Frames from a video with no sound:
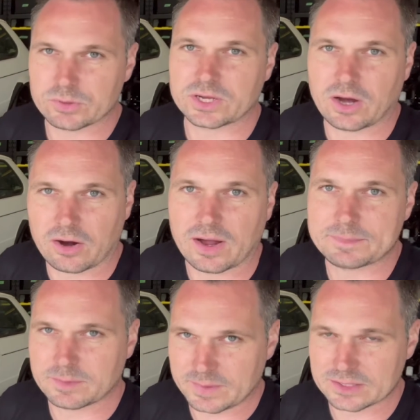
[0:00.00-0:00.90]
the car
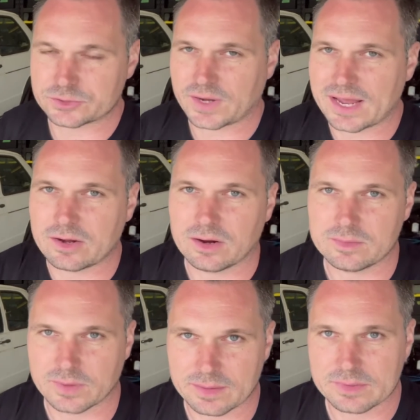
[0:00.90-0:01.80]
up to be a drag car,
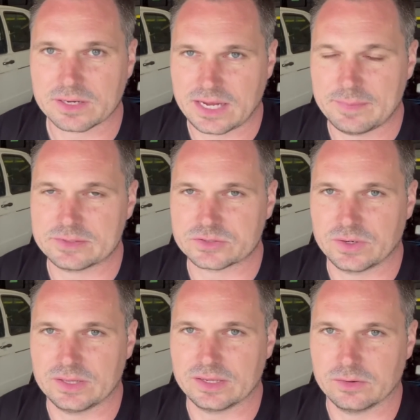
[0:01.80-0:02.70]
but I'm going to keep it
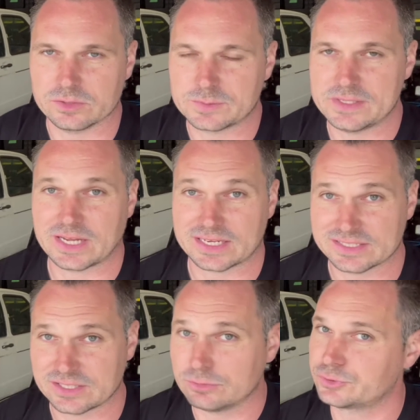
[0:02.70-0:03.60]
street legal, which means I can
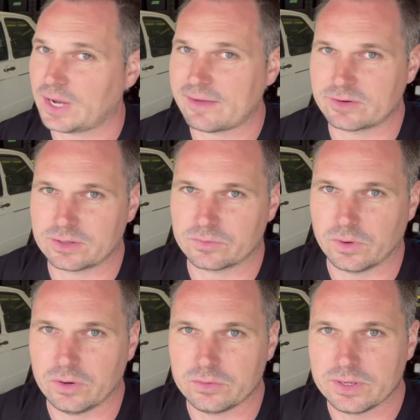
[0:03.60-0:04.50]
still drive it on the
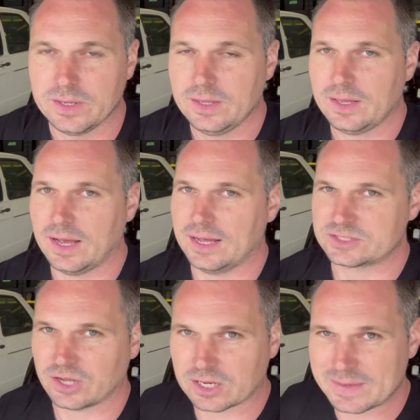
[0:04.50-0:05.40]
road.
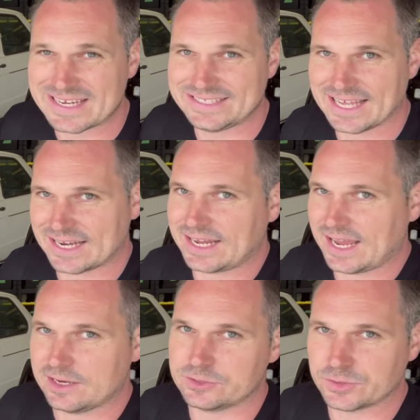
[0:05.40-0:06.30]
It's not going to be a
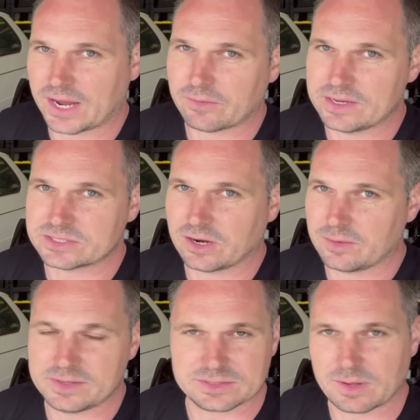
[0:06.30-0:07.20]
dedicated drag race car.
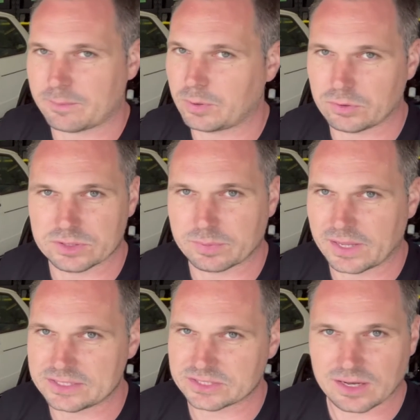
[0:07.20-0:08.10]
It means I'm not pulling the
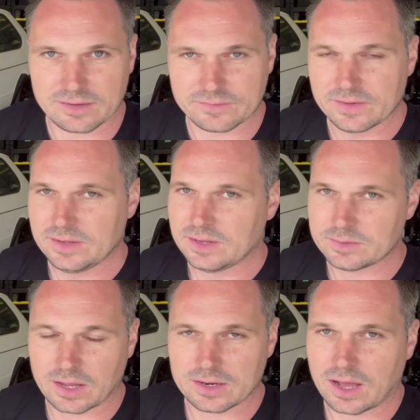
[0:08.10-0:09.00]
plates off,
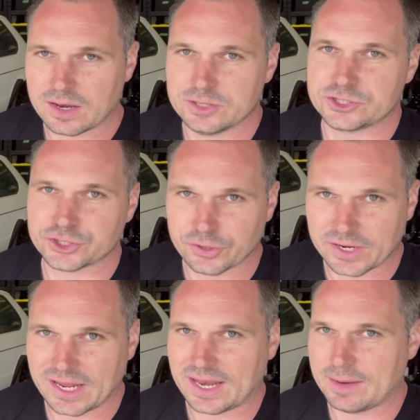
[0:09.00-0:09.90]
not
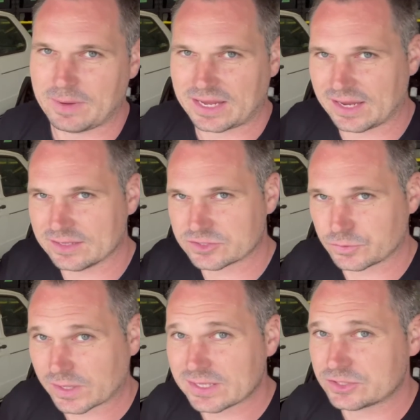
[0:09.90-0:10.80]
uninsuring it and making it
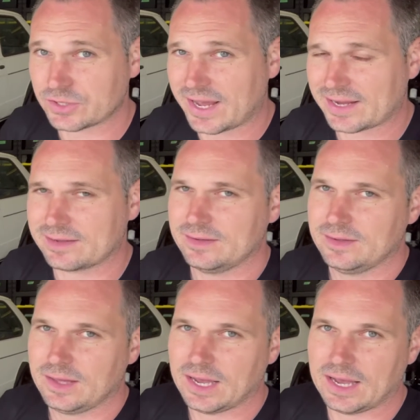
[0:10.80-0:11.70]
strictly track.
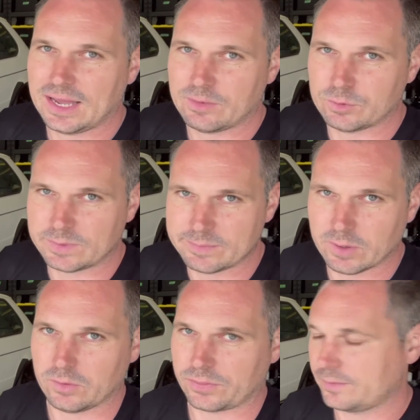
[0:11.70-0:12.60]
It will be
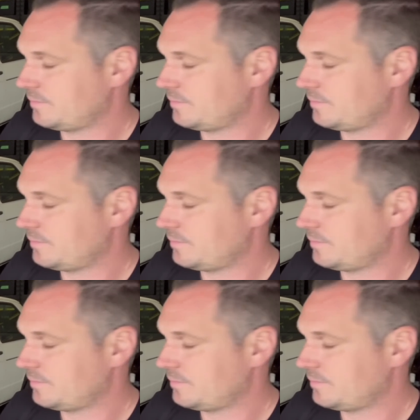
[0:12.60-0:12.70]
both.